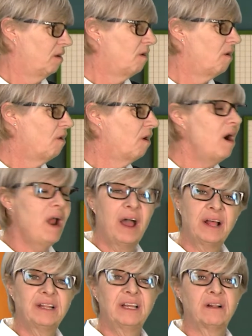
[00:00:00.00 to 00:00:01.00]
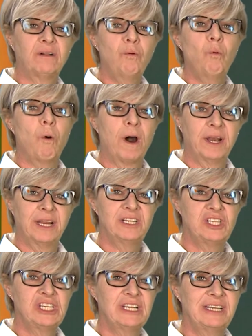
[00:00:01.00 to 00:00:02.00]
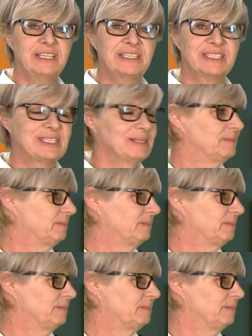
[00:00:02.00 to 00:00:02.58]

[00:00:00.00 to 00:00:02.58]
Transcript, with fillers: or a little wine and cheese